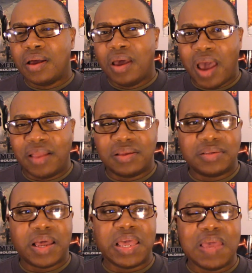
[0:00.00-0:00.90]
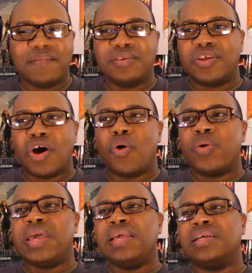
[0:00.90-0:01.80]
And then that even though
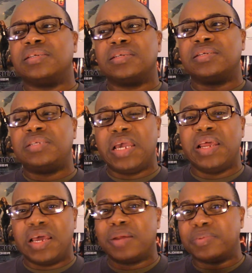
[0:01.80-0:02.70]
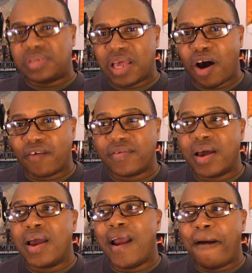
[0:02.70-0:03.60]
he doesn't see it in himself,
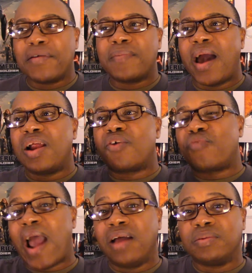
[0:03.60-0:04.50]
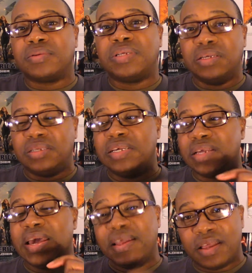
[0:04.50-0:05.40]
everybody around him see, sees
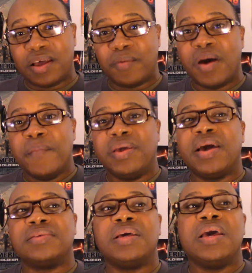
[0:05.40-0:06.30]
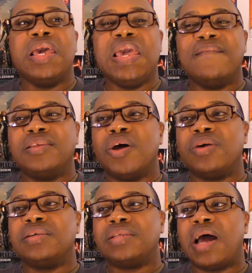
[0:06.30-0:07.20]
it in him because even though
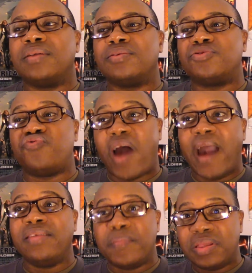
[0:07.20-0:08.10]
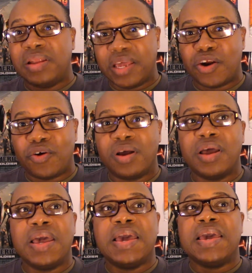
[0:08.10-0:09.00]
he's not trying to be the leader,
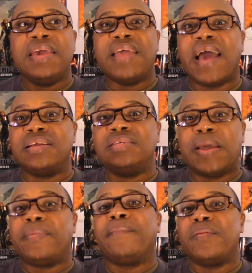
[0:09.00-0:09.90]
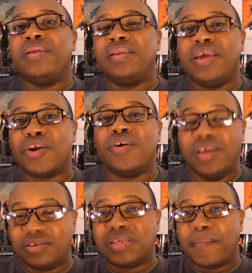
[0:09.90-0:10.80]
he's actually stepping up to be the leader
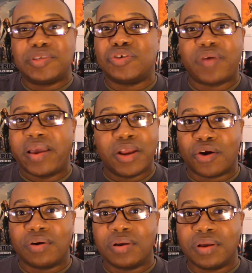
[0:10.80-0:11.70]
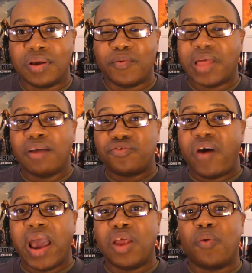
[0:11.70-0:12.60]
in this episode right here. Without
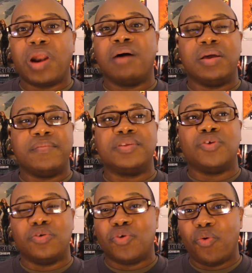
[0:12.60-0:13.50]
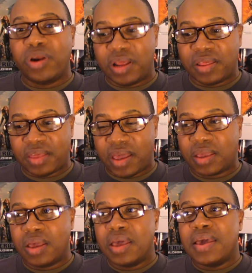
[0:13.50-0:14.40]
trying or without even doing
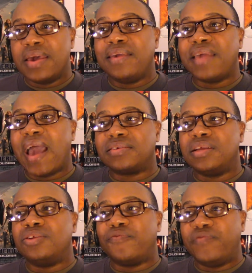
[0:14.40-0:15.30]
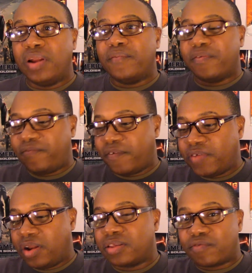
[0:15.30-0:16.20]
anything, he's actually
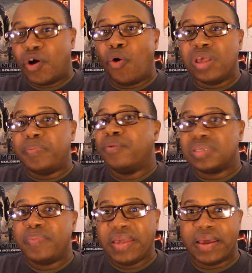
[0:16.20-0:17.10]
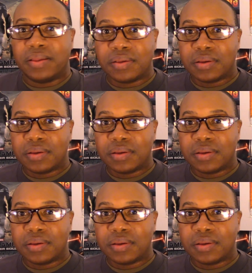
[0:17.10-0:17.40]
fulfilling the role he's supposed to be in.